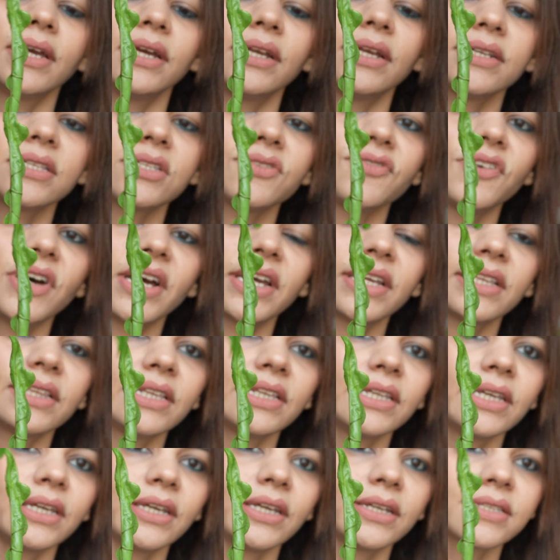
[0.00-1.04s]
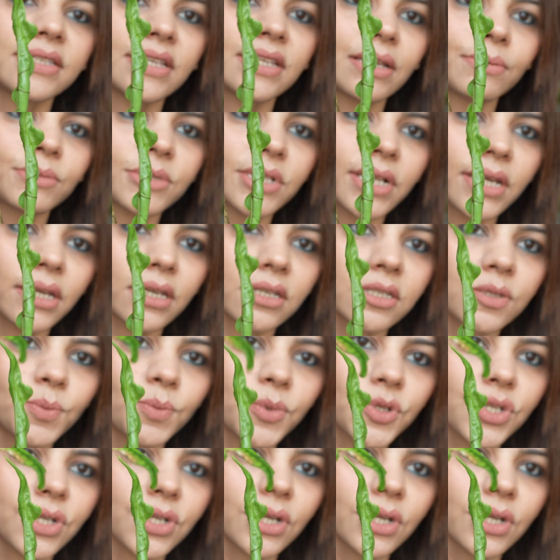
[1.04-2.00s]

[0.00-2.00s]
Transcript: It seems like it's